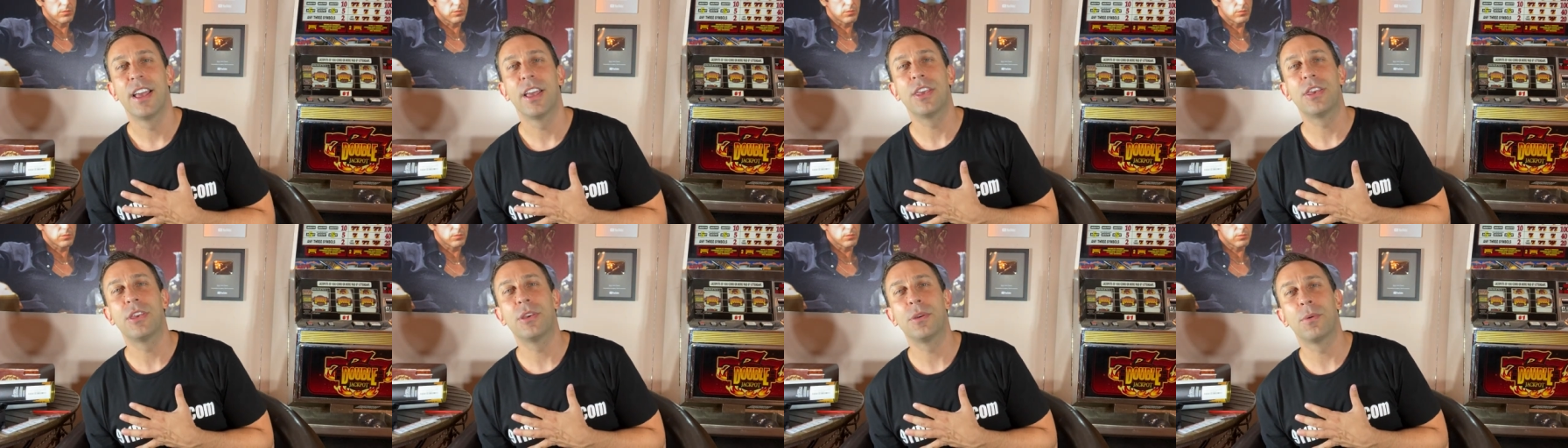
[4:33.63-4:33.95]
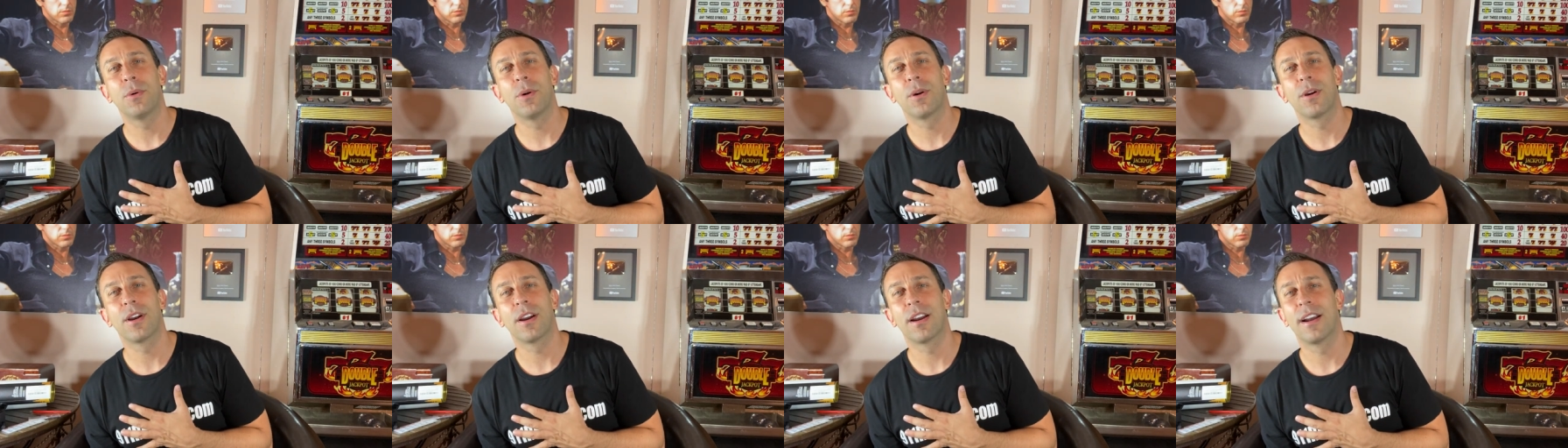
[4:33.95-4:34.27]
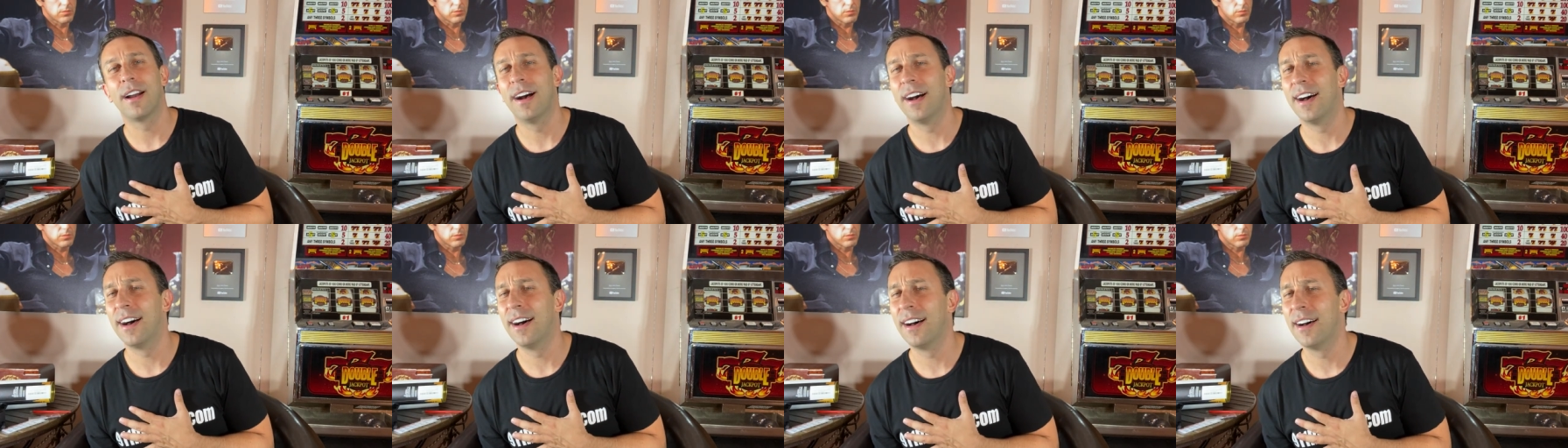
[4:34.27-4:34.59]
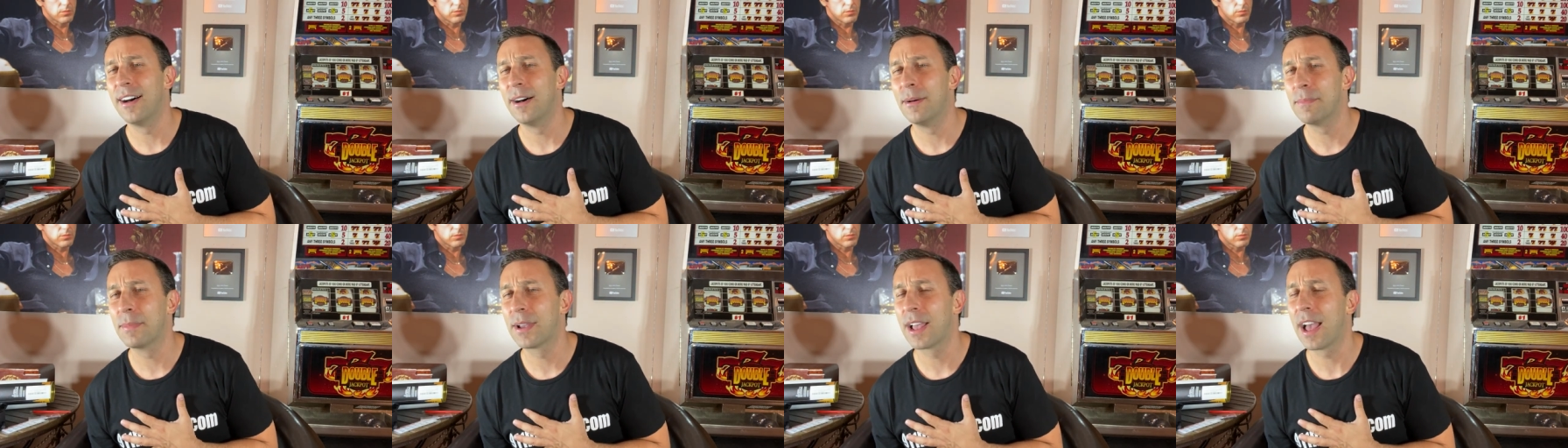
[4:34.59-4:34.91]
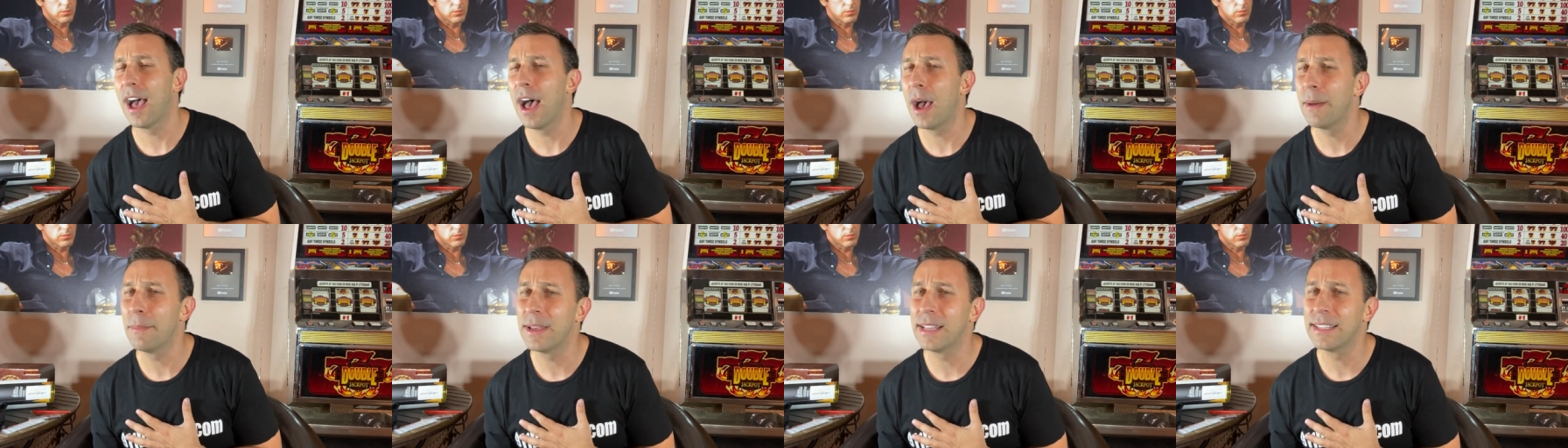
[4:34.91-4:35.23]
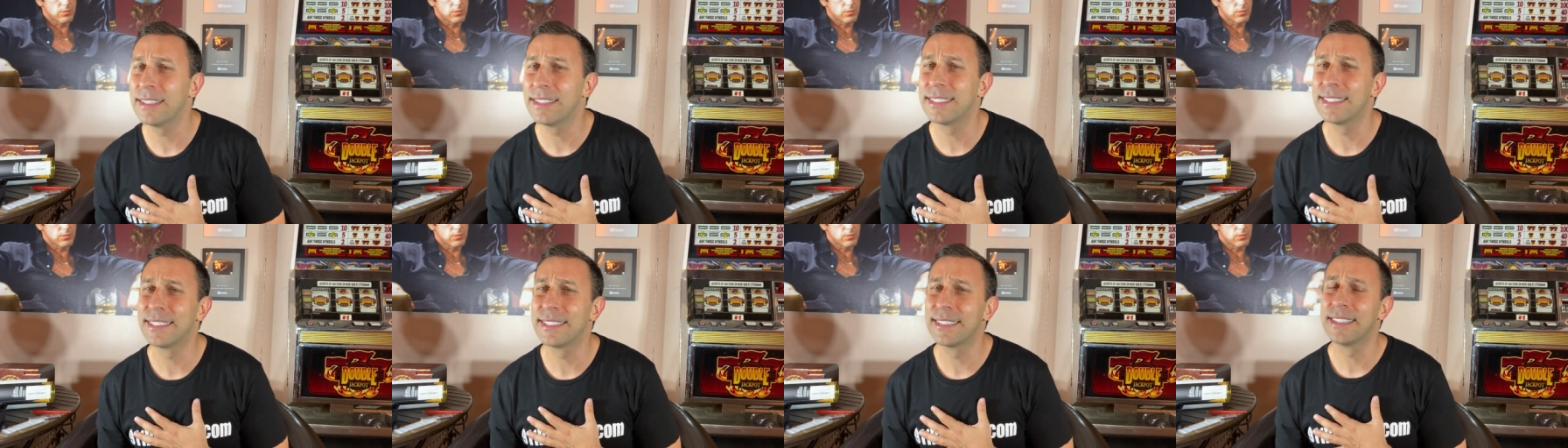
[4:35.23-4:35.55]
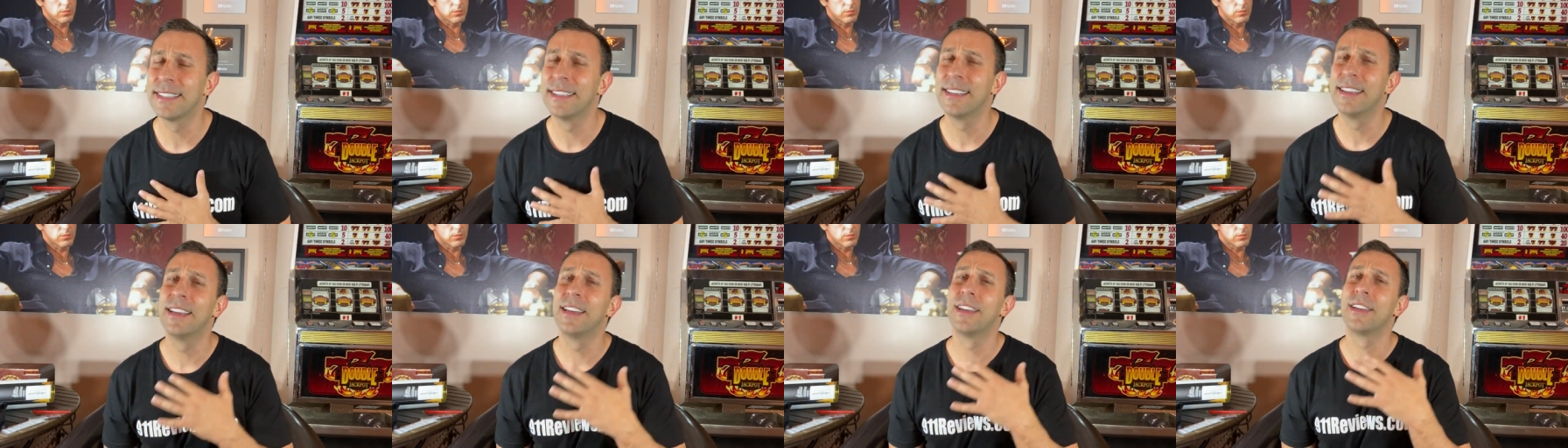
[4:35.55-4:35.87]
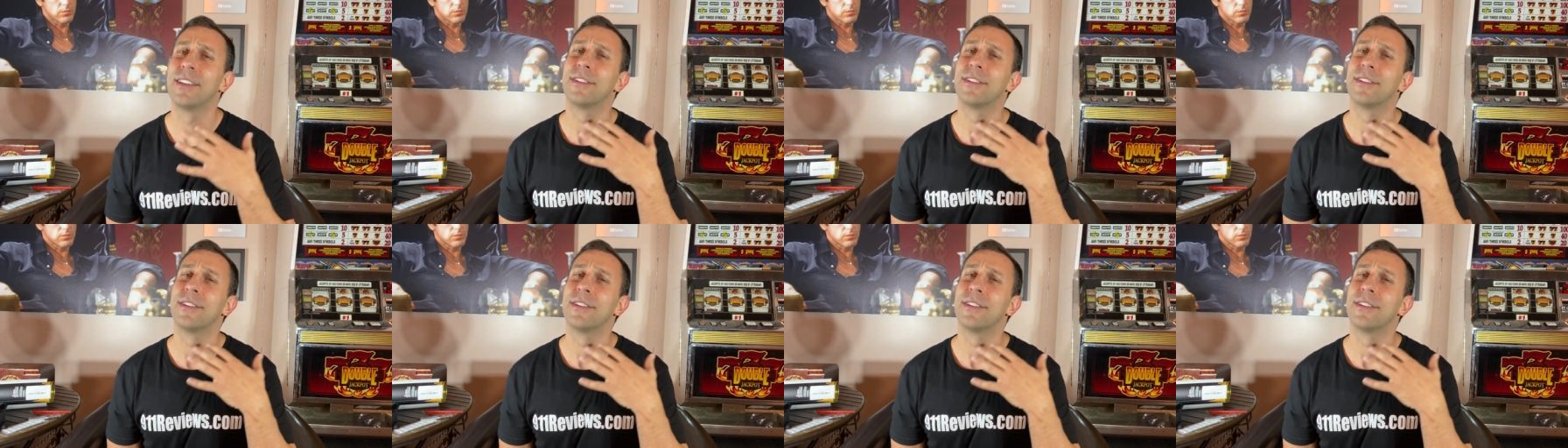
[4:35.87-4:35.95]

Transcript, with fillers: Your um, comments,